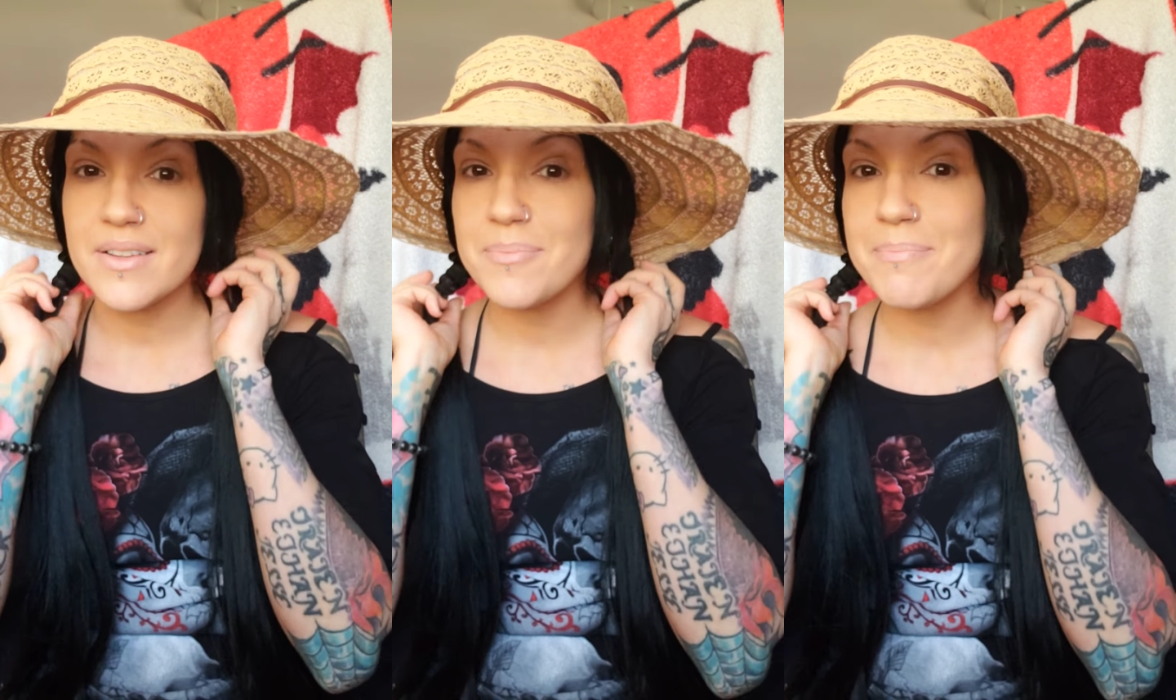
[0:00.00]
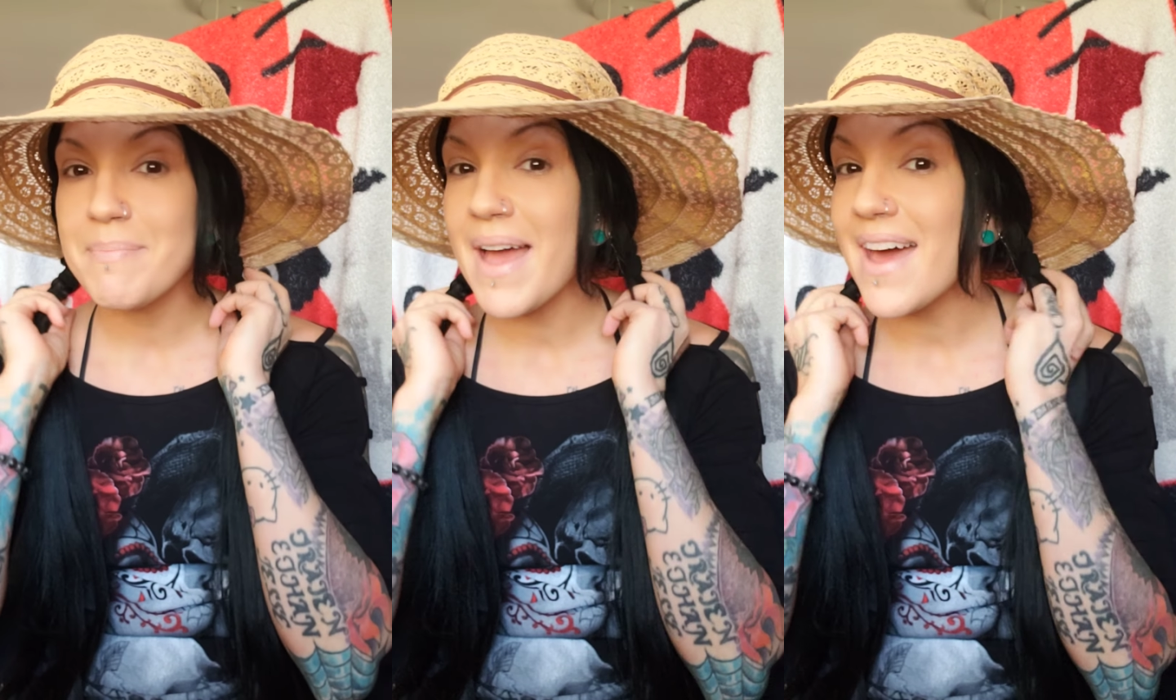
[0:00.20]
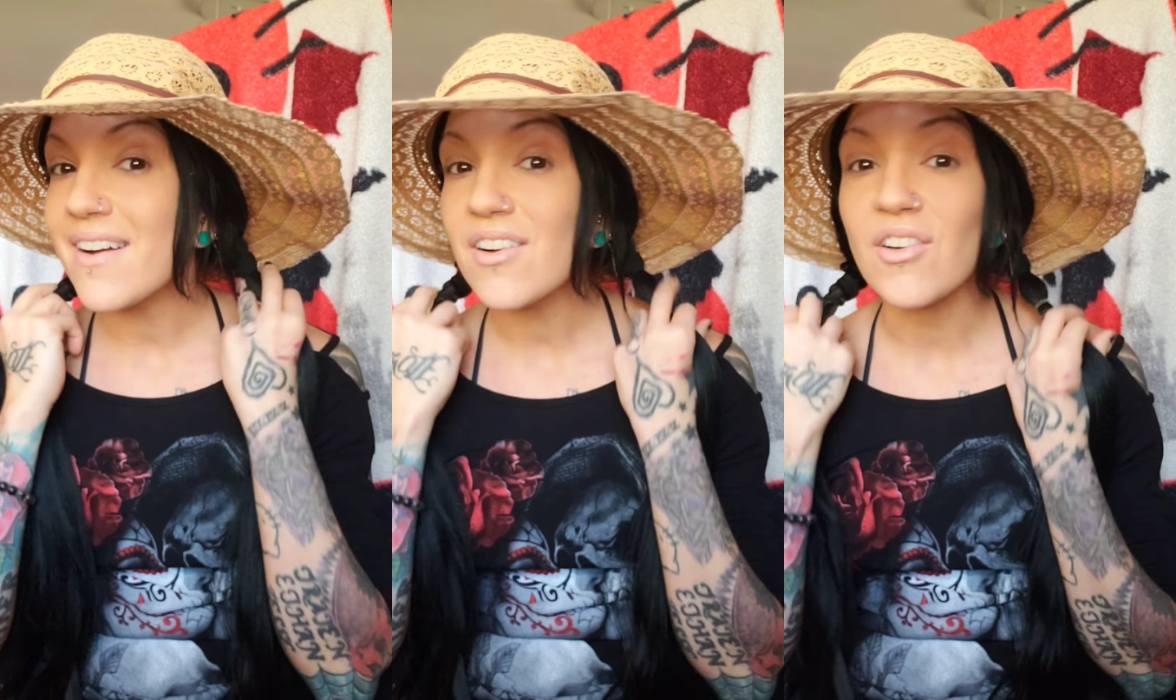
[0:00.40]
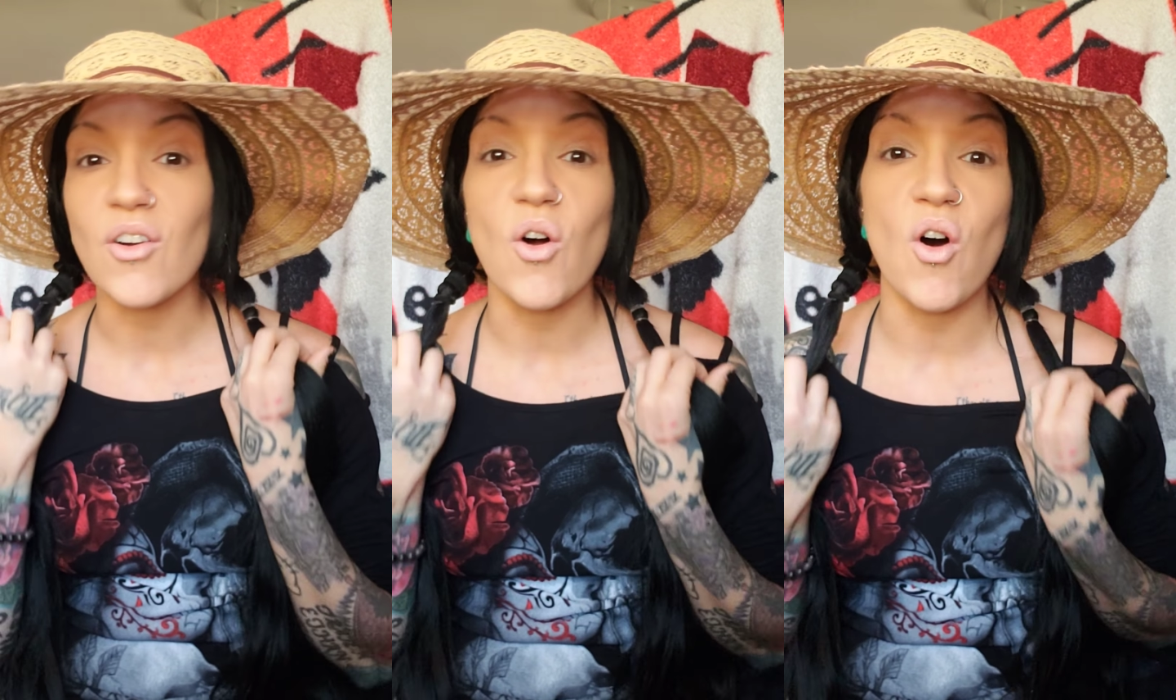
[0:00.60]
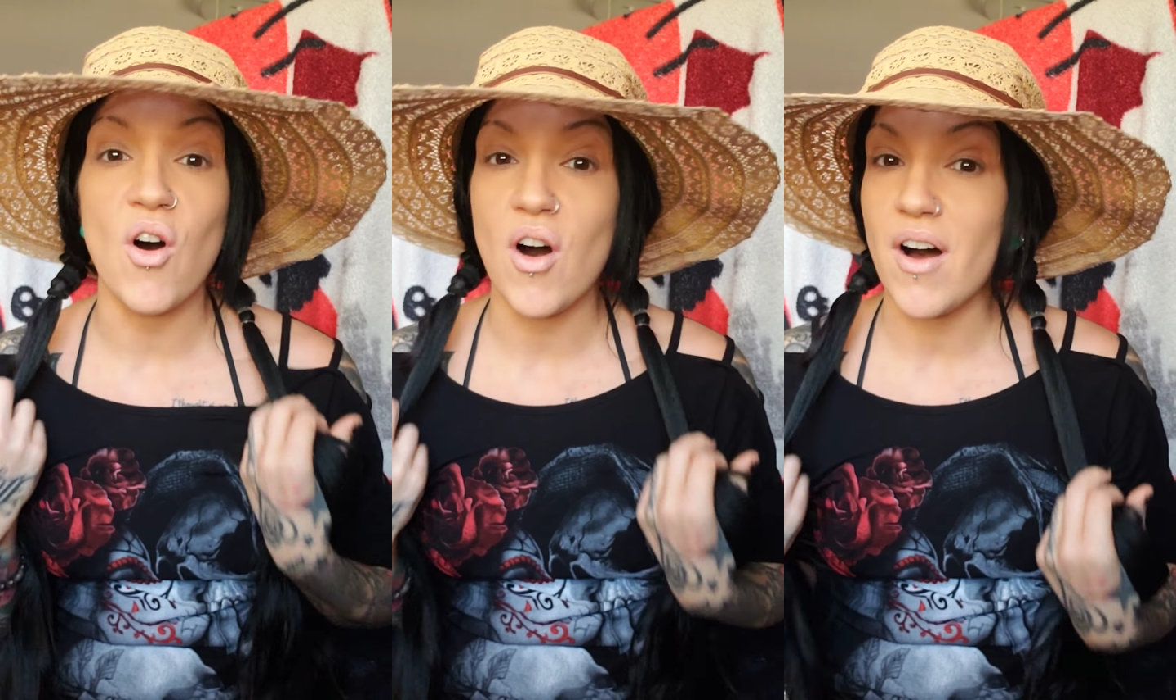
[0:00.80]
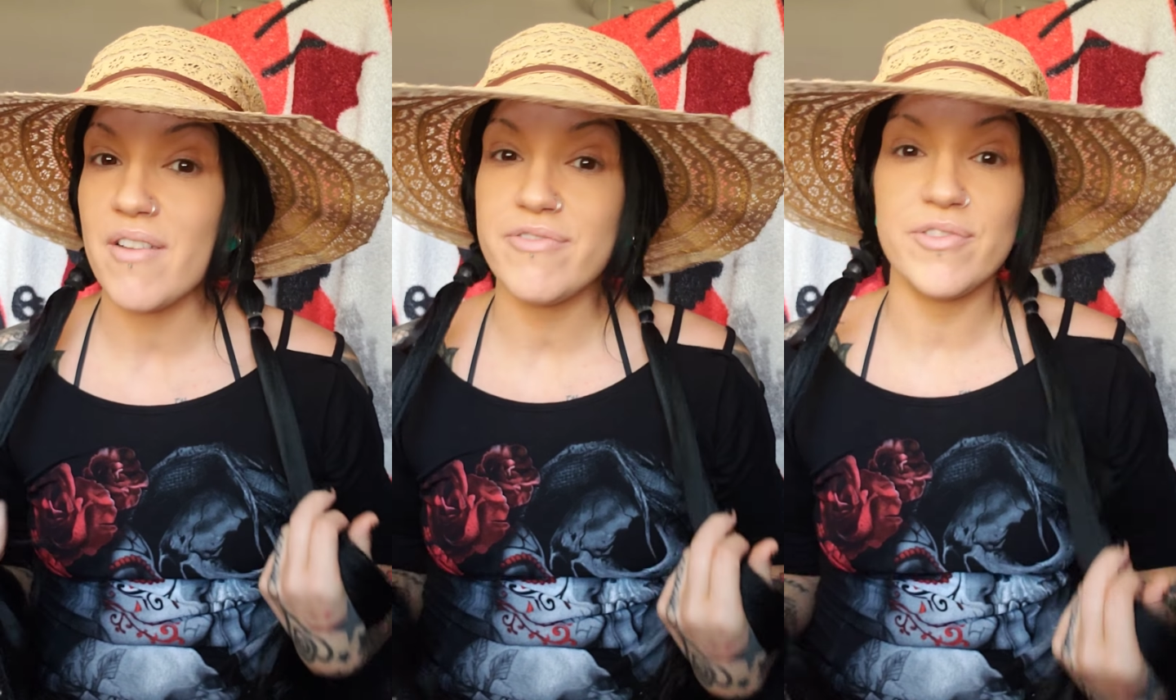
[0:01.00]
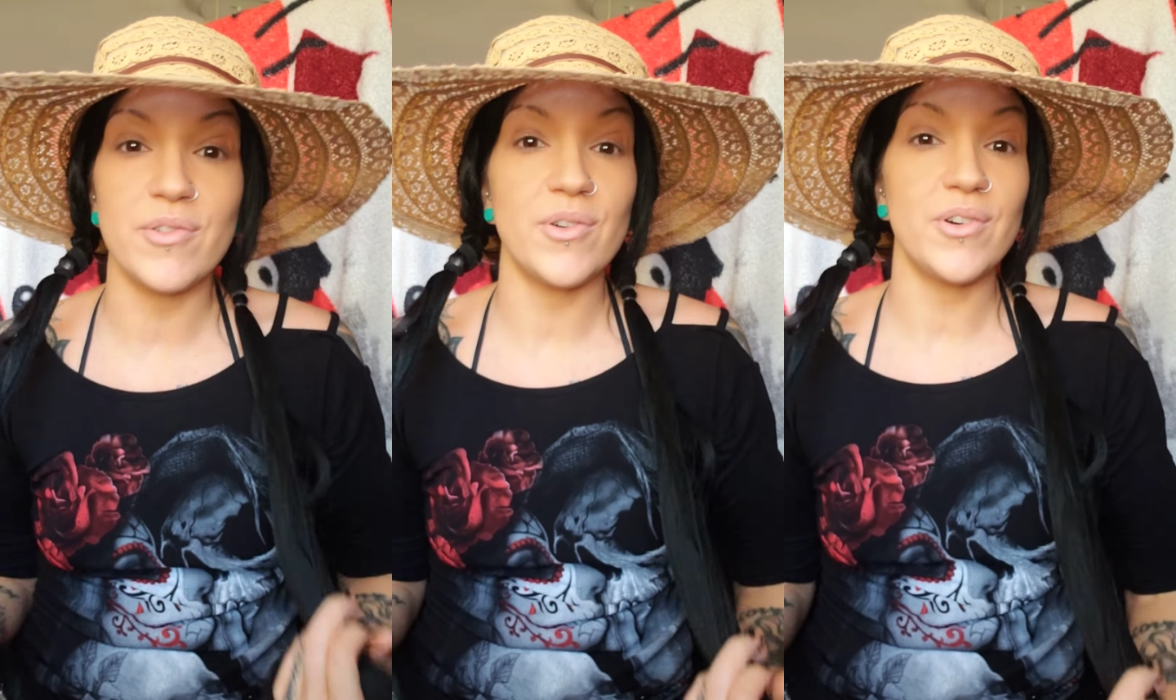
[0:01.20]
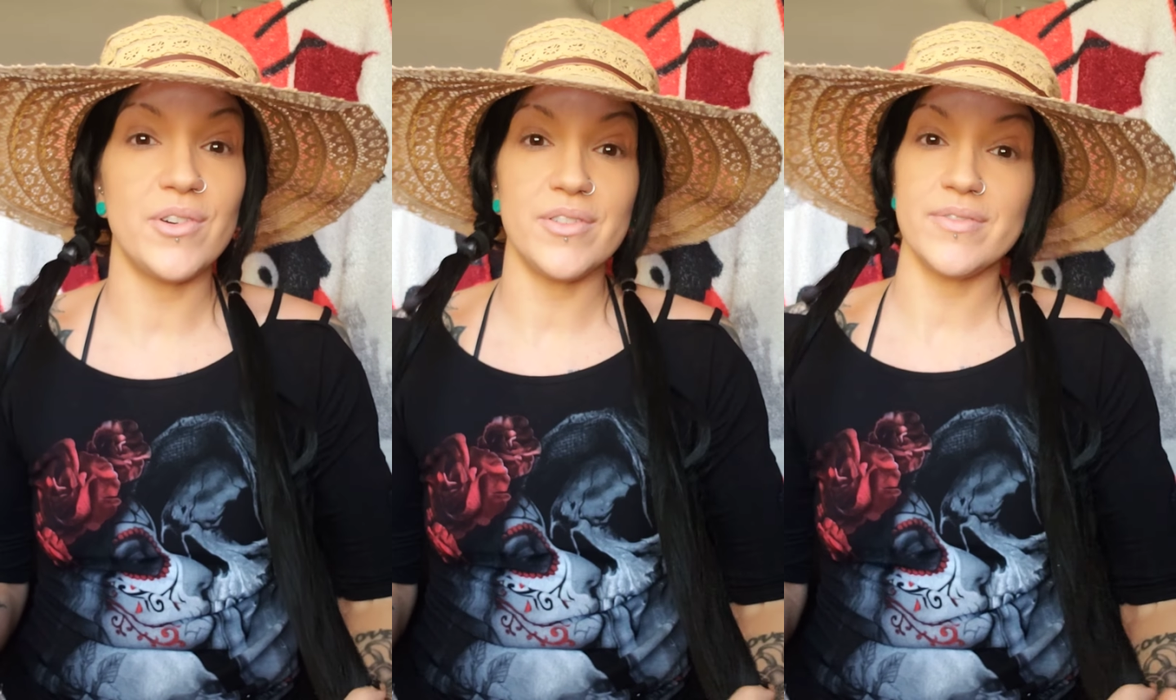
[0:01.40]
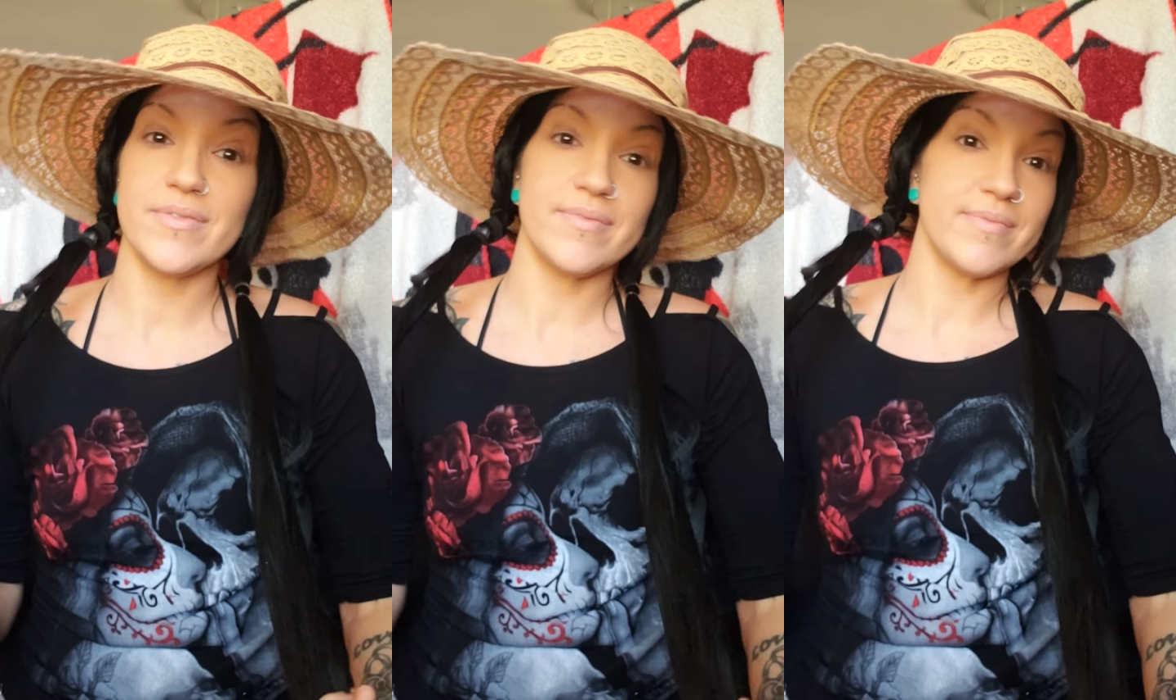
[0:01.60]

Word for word: men are awful